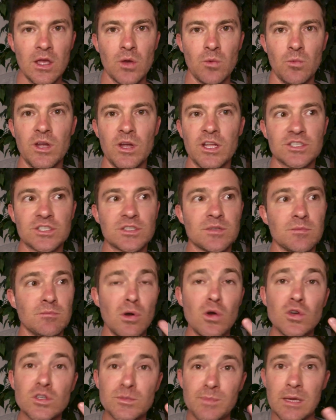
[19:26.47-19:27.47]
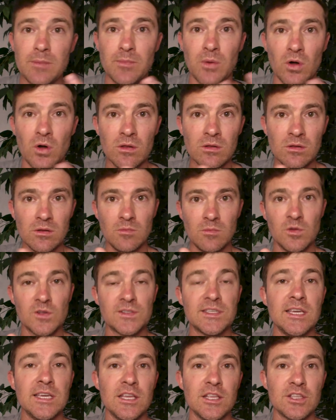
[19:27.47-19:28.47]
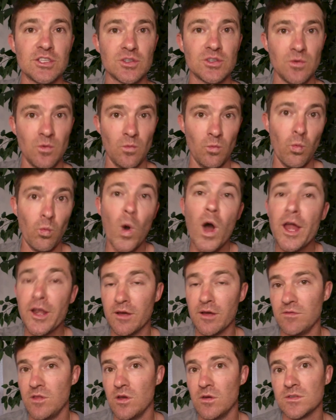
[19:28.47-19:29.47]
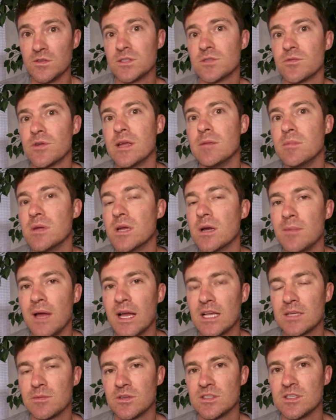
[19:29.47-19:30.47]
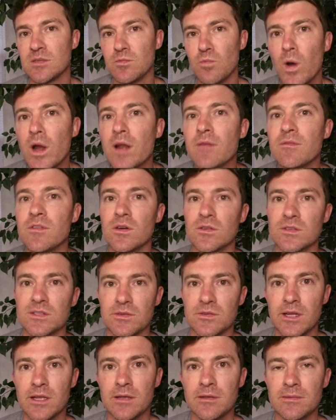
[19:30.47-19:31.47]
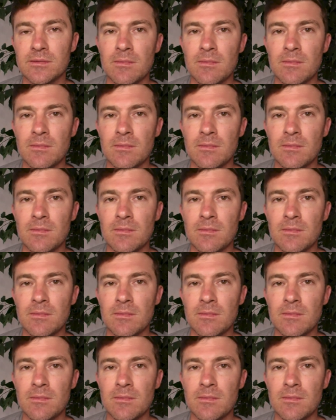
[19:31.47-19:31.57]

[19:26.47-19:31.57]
which most people will teach one of those three and become experts in one of those three.